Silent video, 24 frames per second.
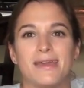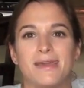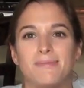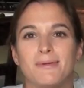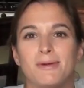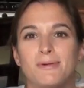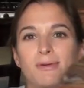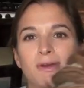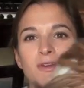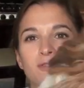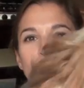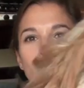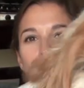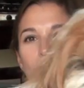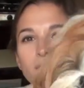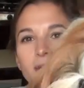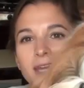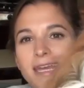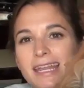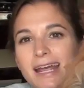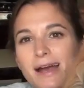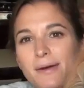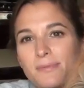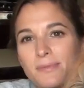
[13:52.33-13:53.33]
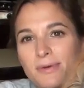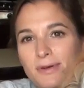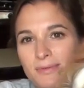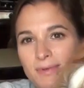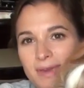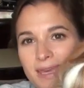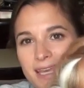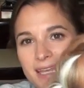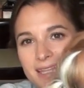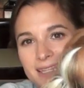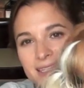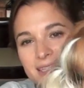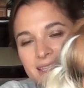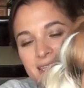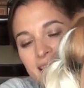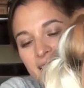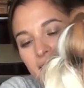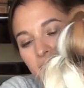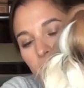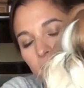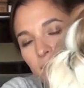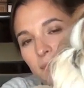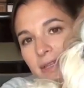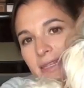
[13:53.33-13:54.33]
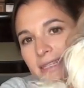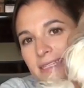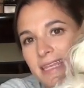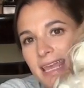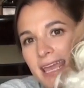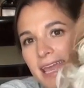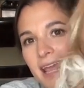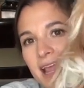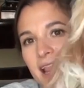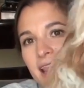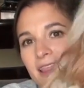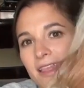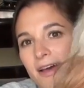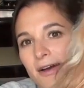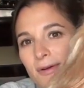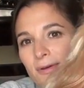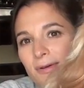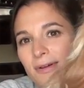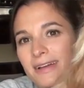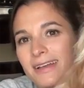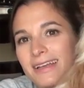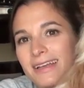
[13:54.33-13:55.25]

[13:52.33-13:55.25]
maybe we've woken up and we can sit up and say hello.